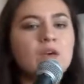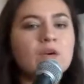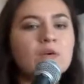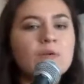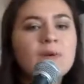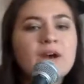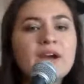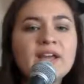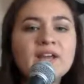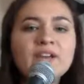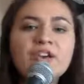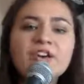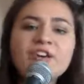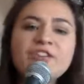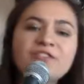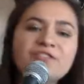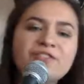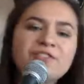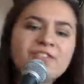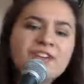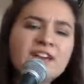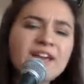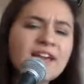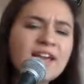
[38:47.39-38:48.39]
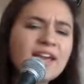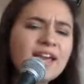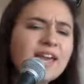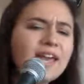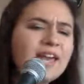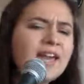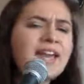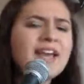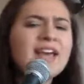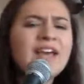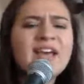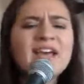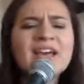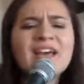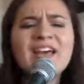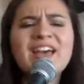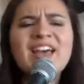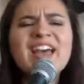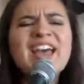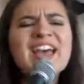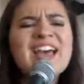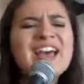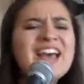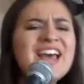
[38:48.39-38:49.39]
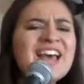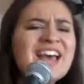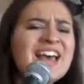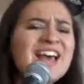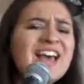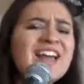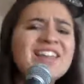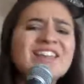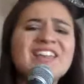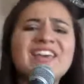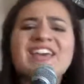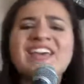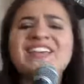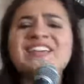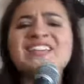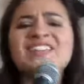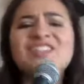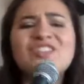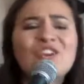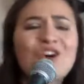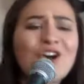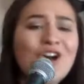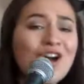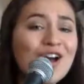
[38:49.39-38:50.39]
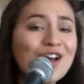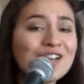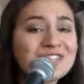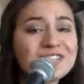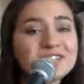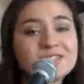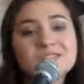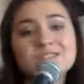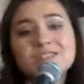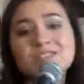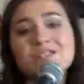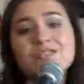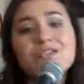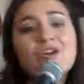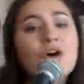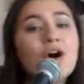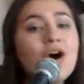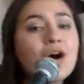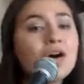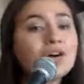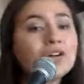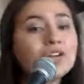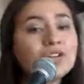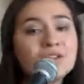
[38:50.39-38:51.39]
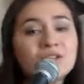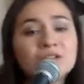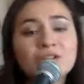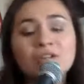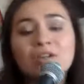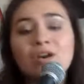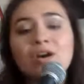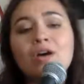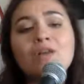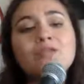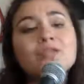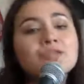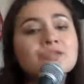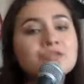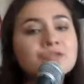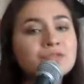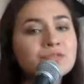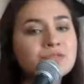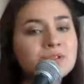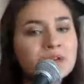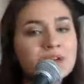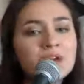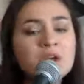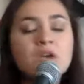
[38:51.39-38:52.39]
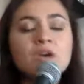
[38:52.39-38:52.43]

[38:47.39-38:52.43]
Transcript: when you're feeling lost and all alone,